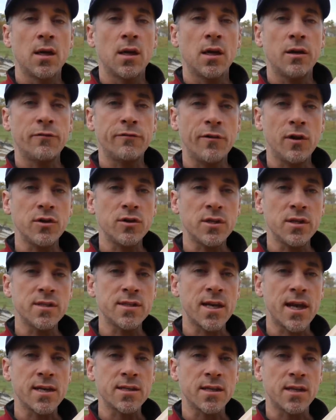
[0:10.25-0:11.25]
It functions
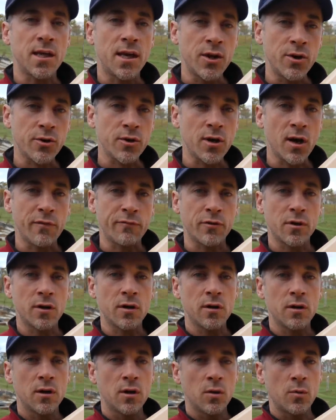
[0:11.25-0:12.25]
as an inner
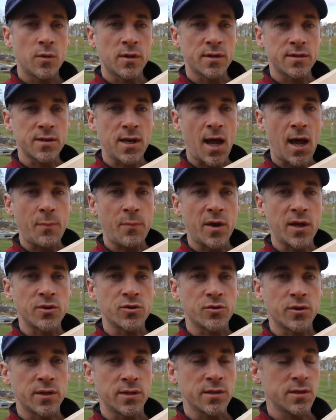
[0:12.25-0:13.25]
cover with a top
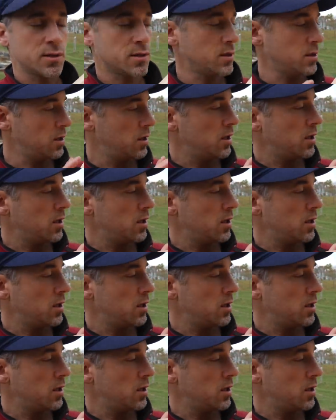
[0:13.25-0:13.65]
entrance.